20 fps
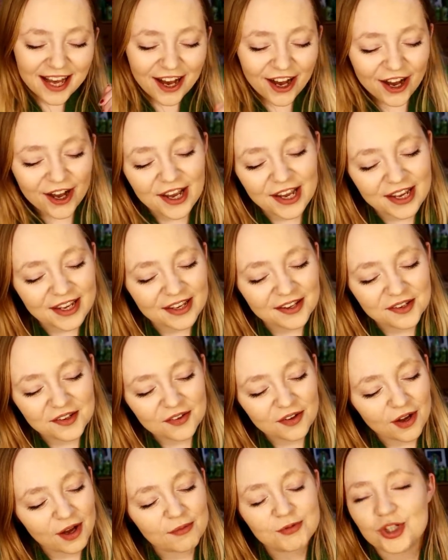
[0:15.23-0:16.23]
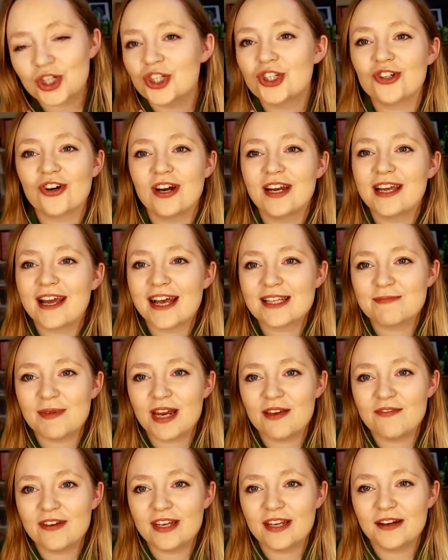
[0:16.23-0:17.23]
I am just trying to get as
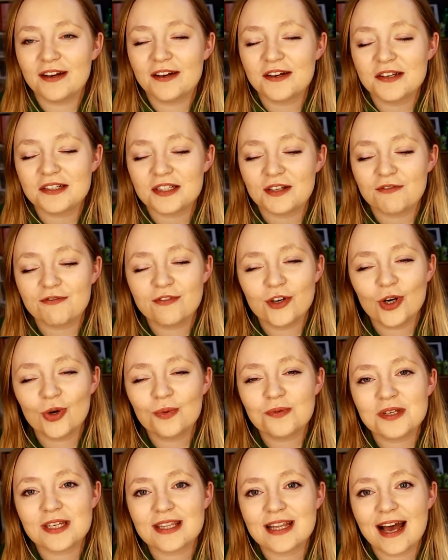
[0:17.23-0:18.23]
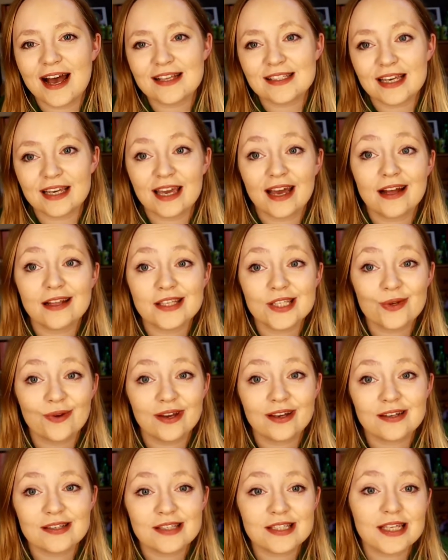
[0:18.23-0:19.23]
many videos filmed and that as I can so I
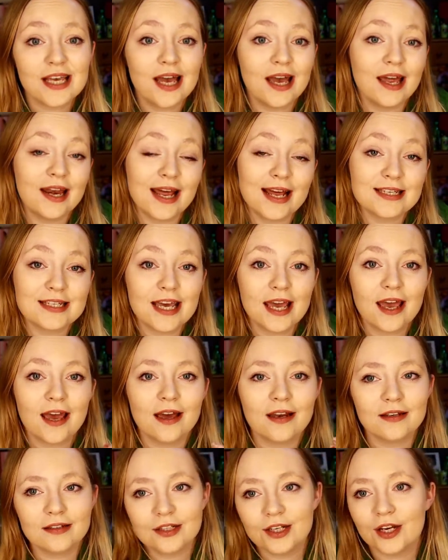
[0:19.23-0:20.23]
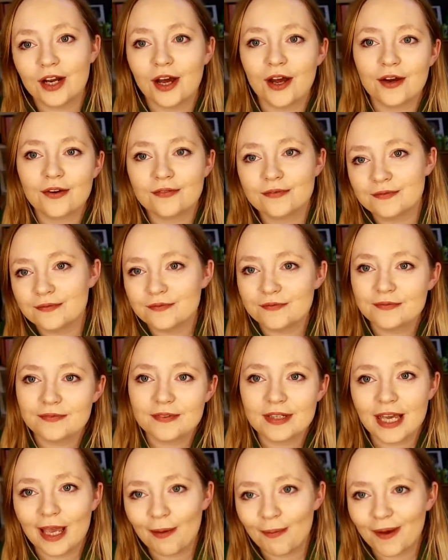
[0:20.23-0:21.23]
can sit and edit and, you know,
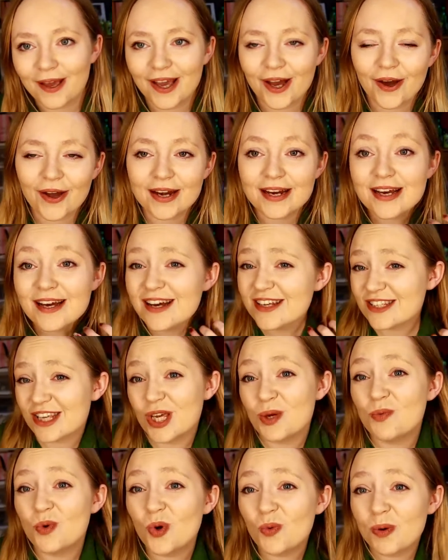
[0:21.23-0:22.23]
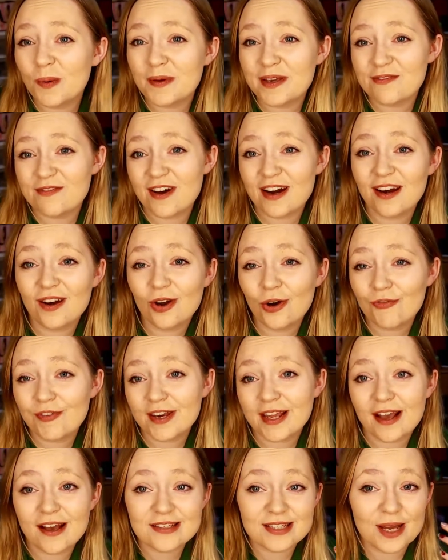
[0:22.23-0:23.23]
keep it going. So you will probably find a lot of
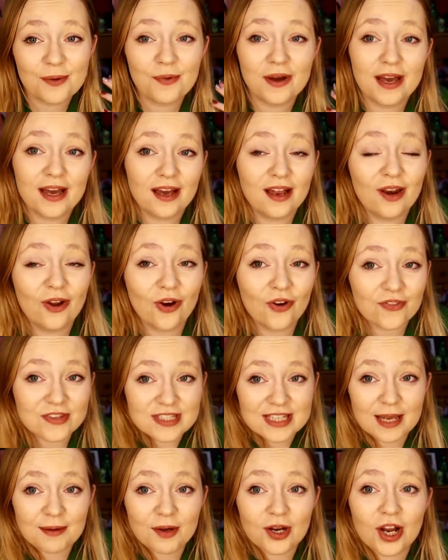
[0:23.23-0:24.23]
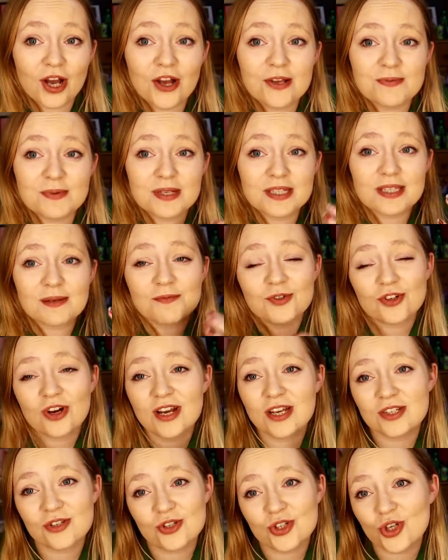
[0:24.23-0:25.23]
videos I wear a lot of the same clothes because I'm
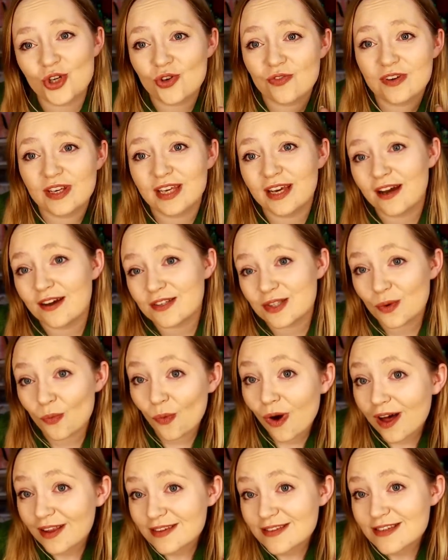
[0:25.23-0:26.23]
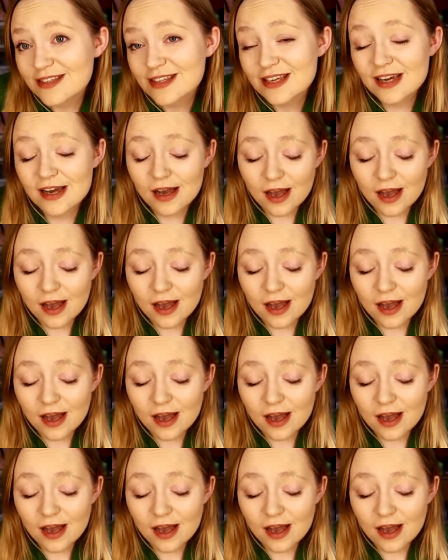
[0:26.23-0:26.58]
trying to do 2 videos at once.